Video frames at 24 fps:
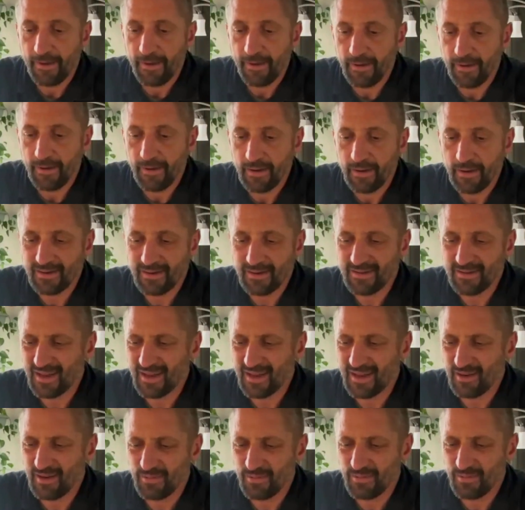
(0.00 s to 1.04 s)
Another
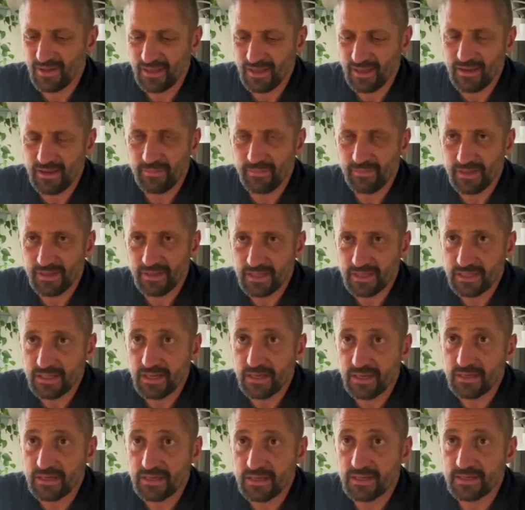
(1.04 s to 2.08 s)
thing I really like about this
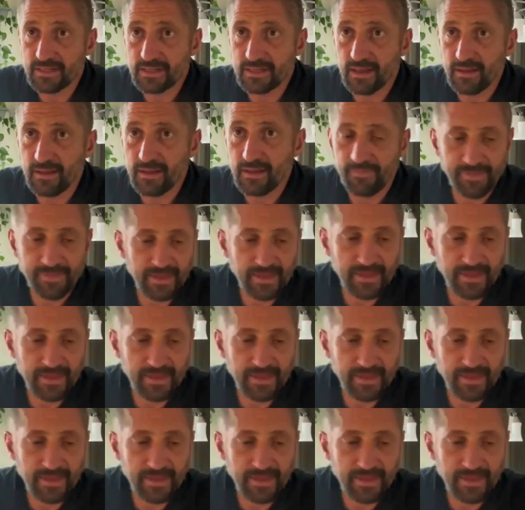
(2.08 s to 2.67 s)
dish is that